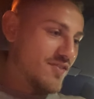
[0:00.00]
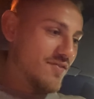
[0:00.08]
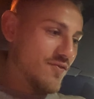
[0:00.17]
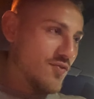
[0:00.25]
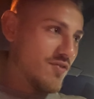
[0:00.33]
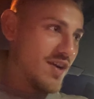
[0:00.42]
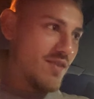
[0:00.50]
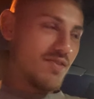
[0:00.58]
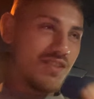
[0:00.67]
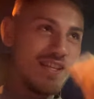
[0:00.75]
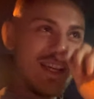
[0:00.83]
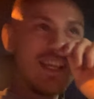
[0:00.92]
4
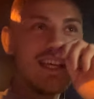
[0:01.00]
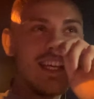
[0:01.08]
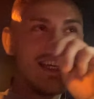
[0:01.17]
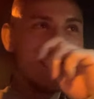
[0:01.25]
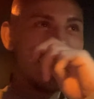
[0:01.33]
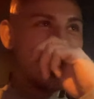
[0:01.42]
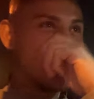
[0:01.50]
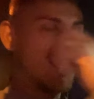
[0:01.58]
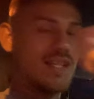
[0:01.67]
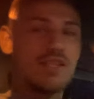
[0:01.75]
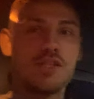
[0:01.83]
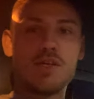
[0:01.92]
hours.
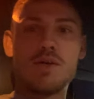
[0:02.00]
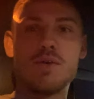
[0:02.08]
Let's go.